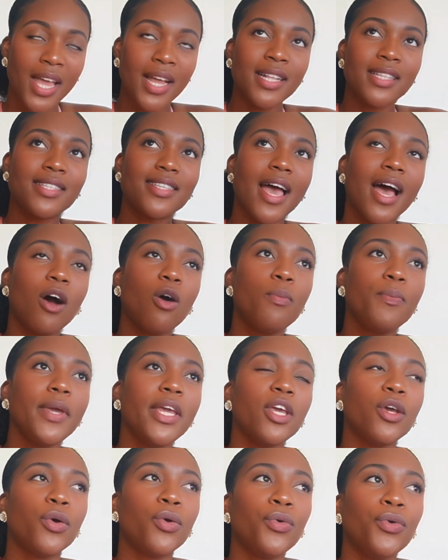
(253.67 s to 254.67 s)
Tell
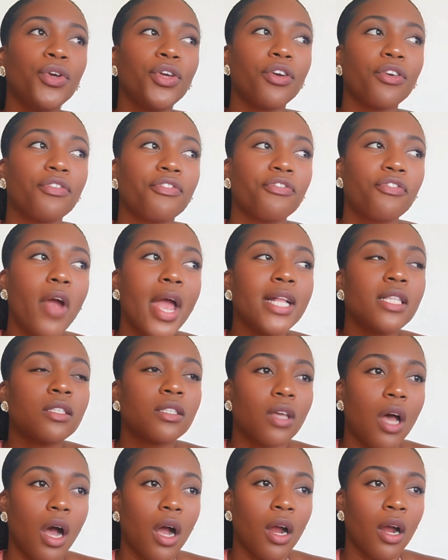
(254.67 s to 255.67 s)
me who your friends
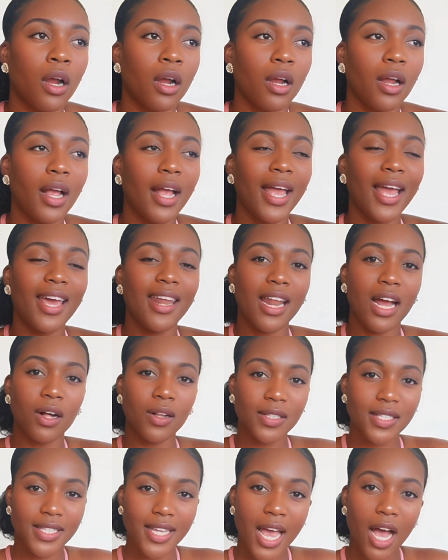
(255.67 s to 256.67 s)
are, and
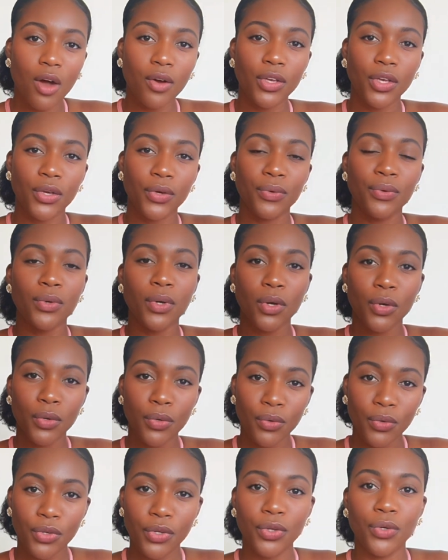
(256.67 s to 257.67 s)
I'll tell you
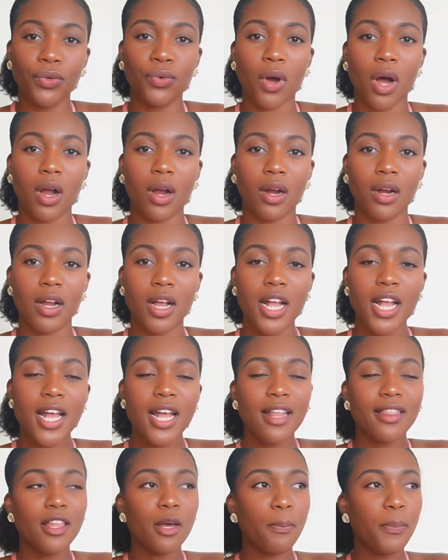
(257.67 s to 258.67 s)
who you are.
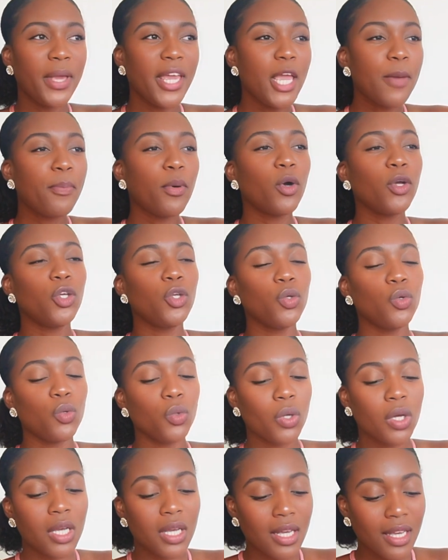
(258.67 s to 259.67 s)
The people
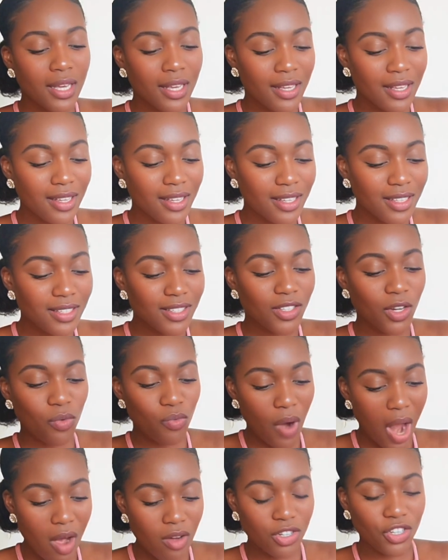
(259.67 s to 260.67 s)
you
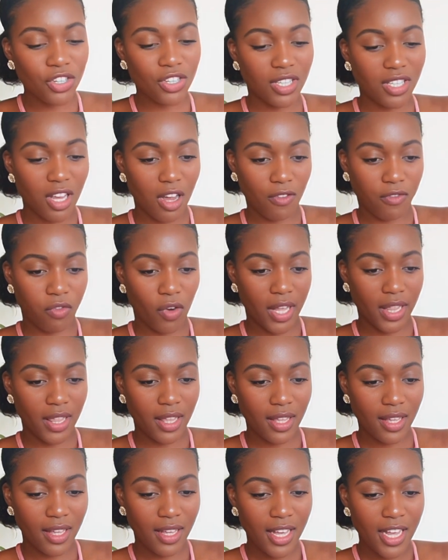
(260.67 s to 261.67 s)
surround yourself
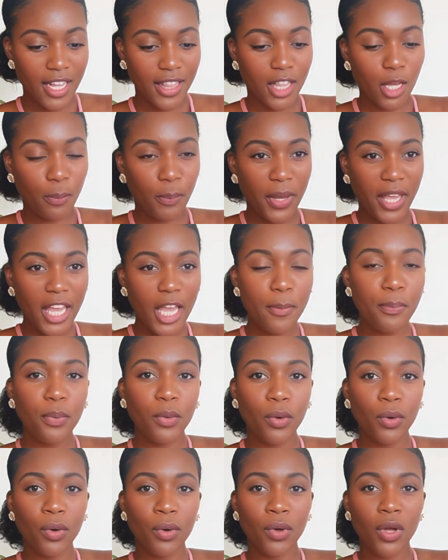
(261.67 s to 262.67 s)
with, the
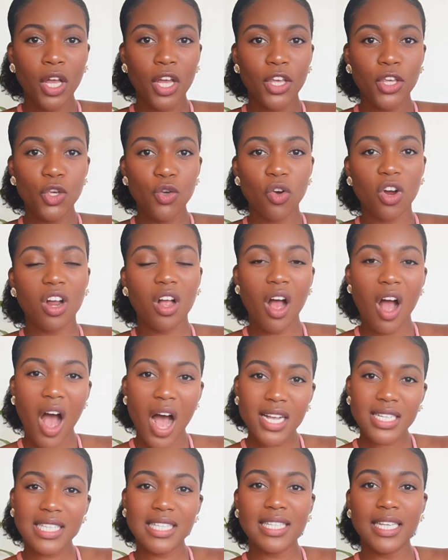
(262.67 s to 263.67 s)
people you're
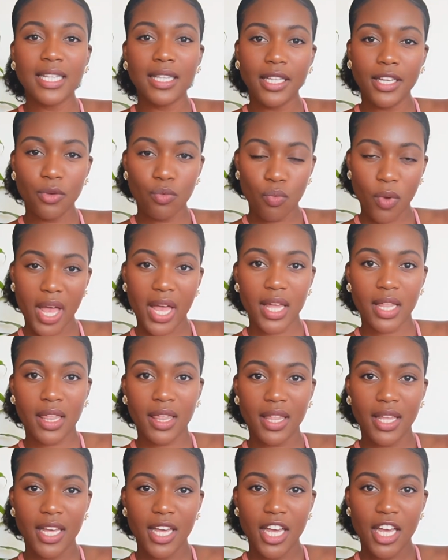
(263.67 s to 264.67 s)
constantly
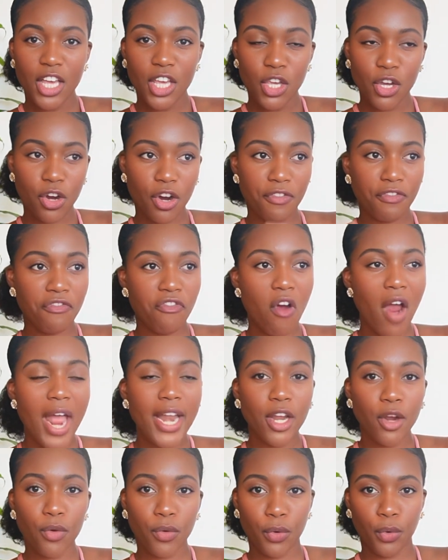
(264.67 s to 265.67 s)
with, your
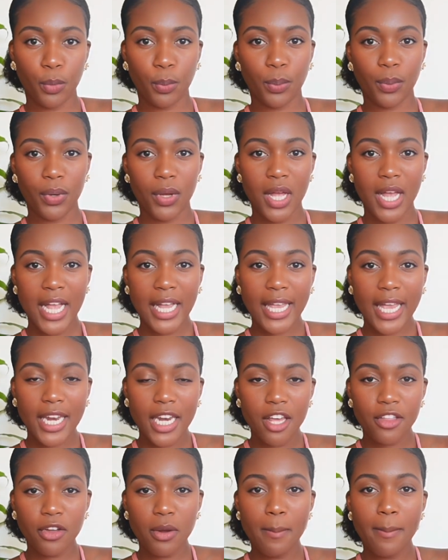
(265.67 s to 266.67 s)
friend group, can
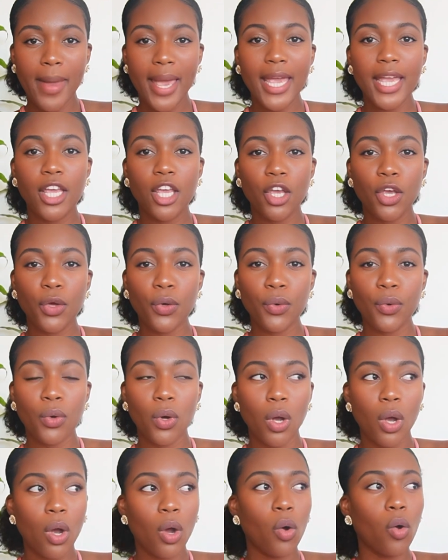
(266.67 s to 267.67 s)
either make
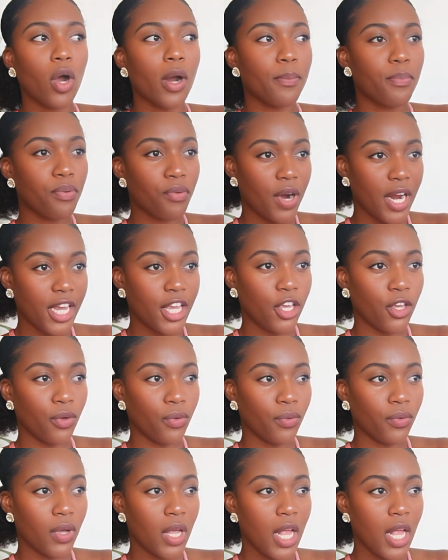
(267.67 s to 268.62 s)
you or break you.